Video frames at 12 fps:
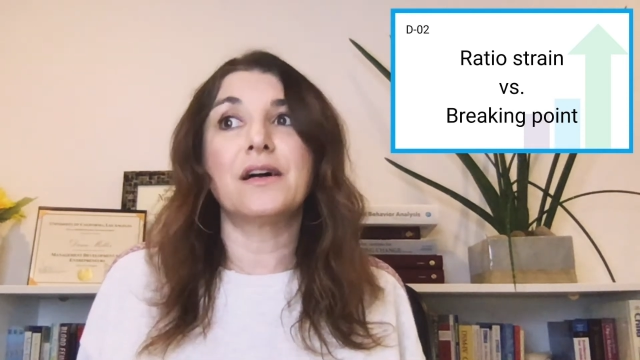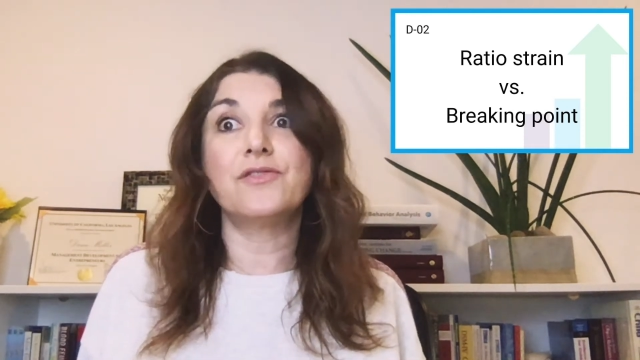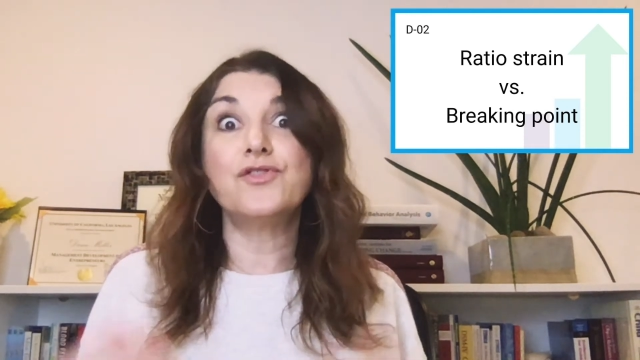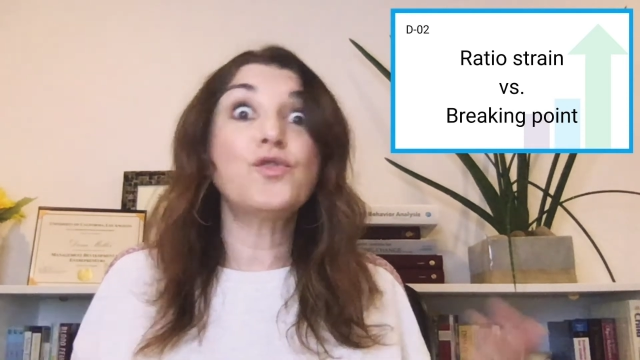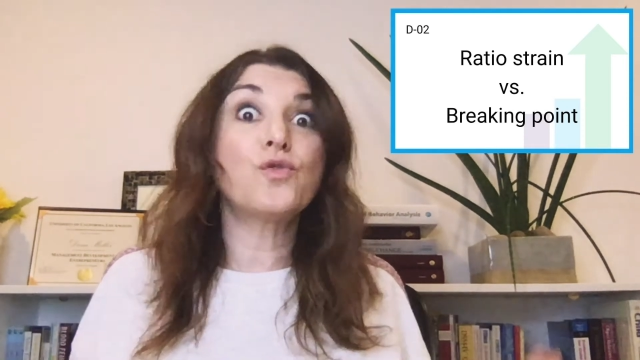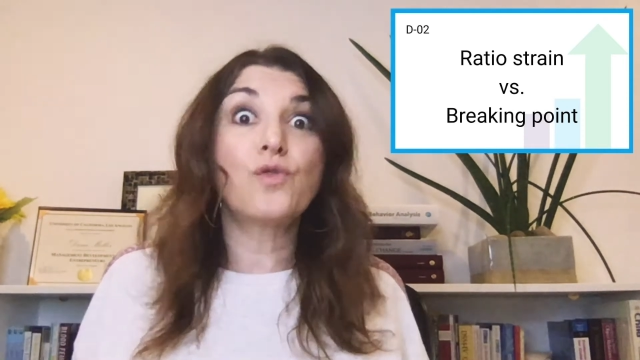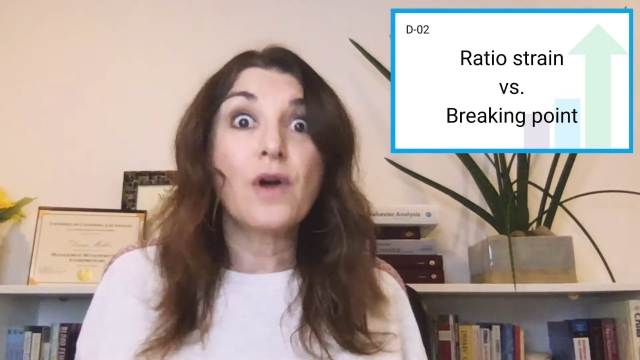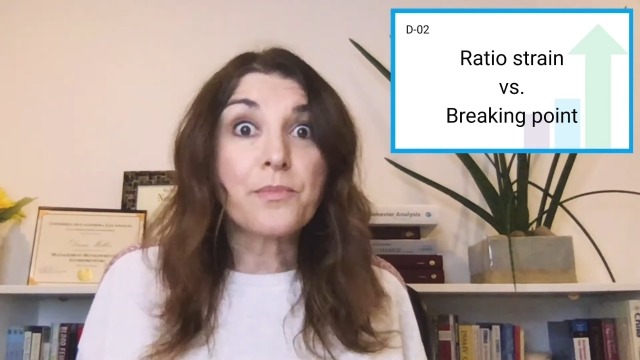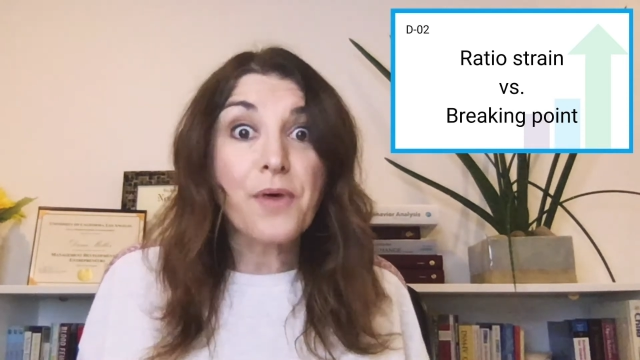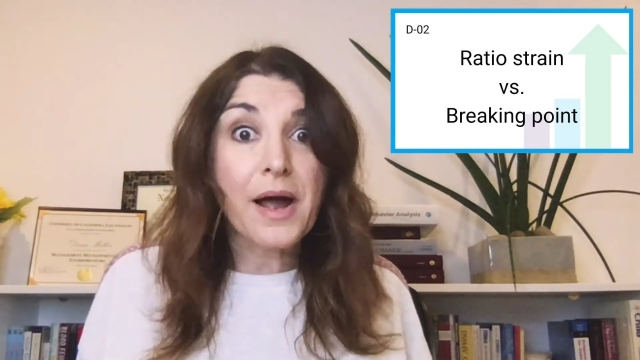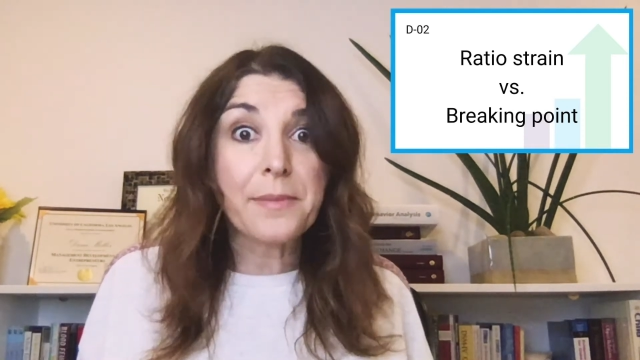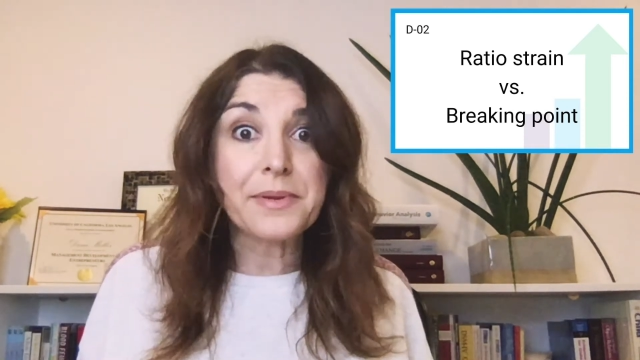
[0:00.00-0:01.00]
new
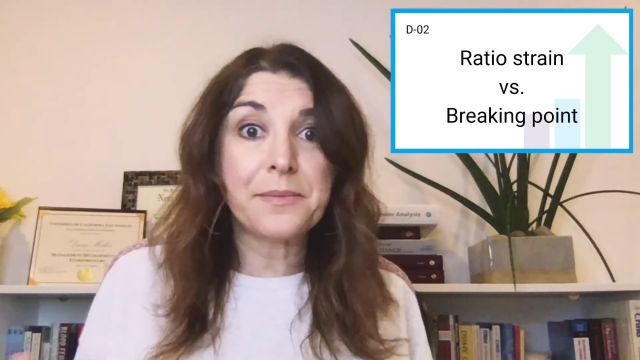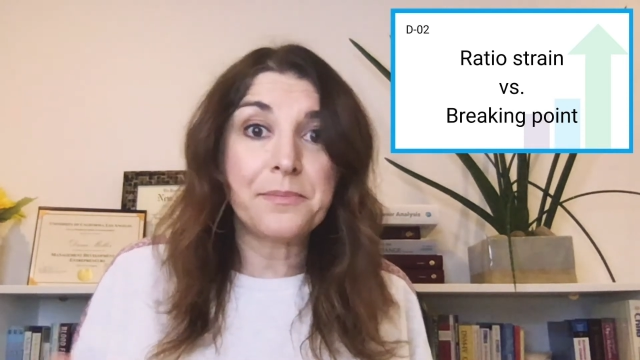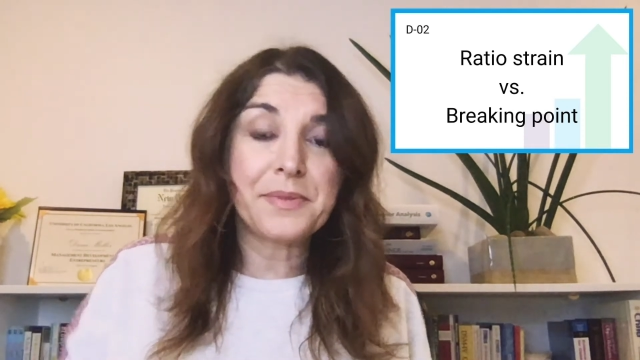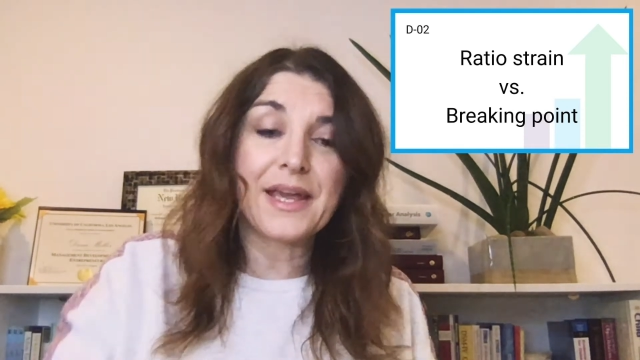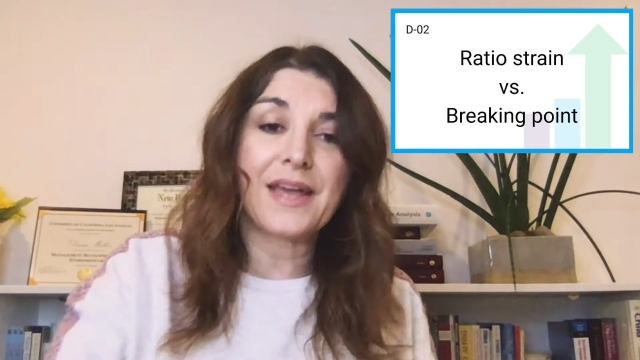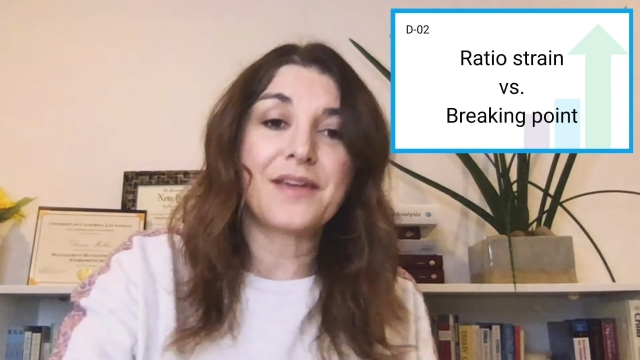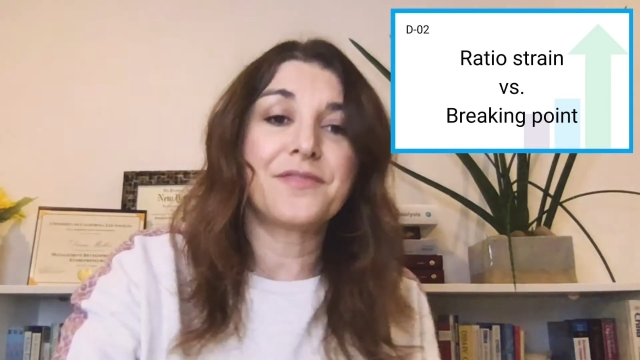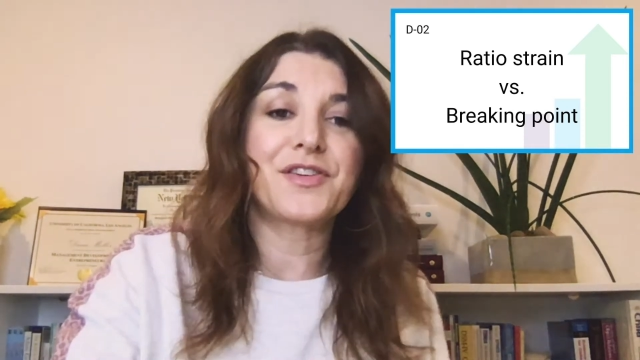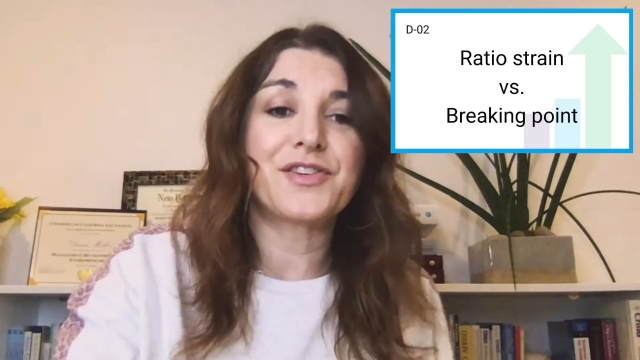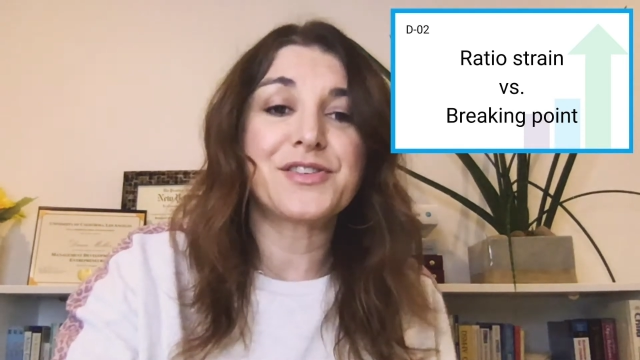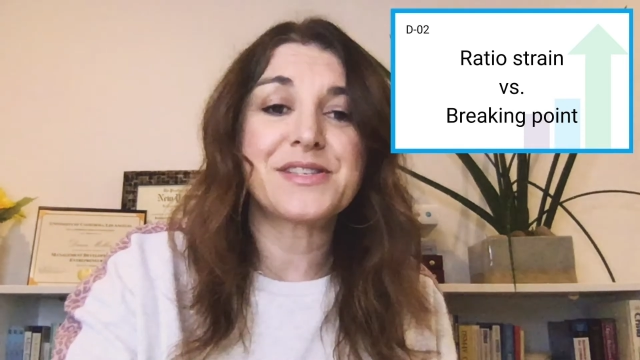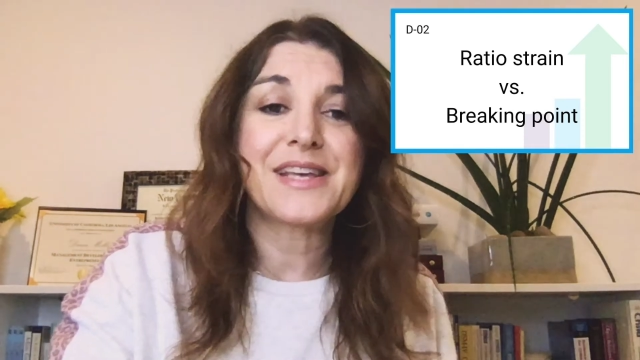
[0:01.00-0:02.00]
problem
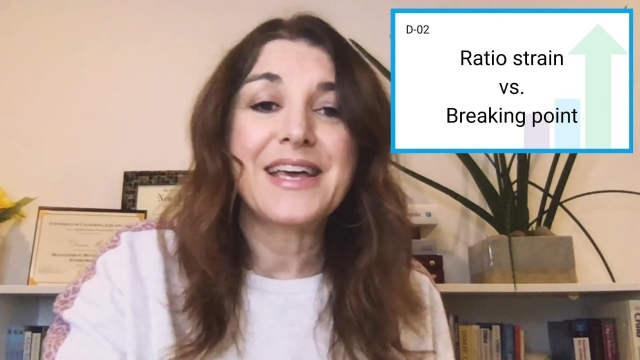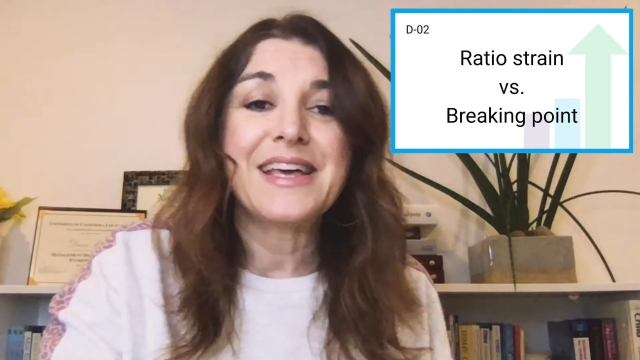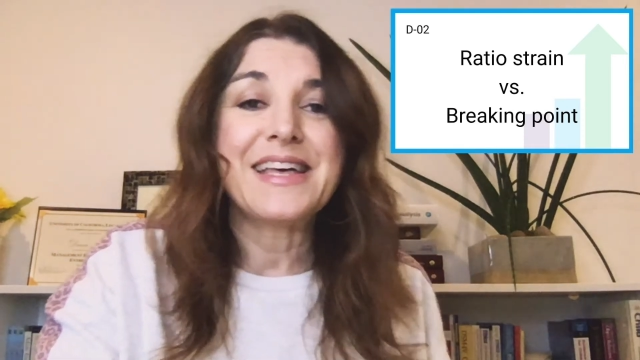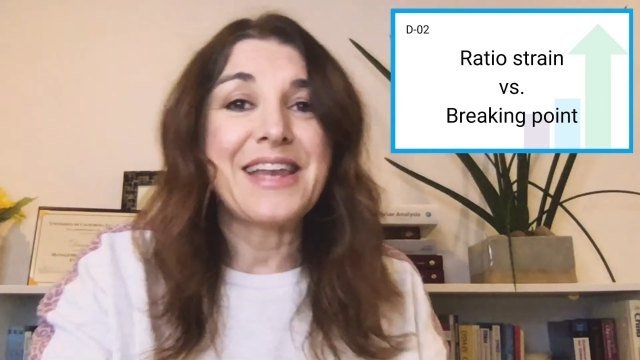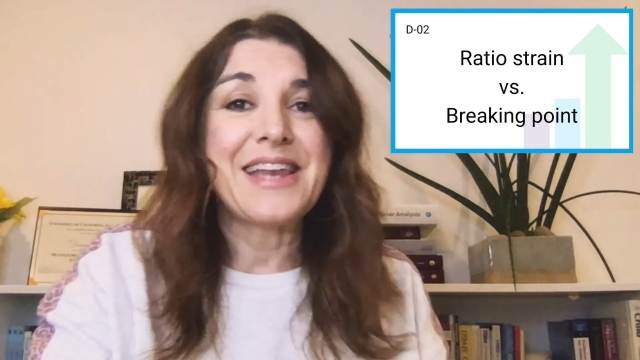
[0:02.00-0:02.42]
behaviors. Now,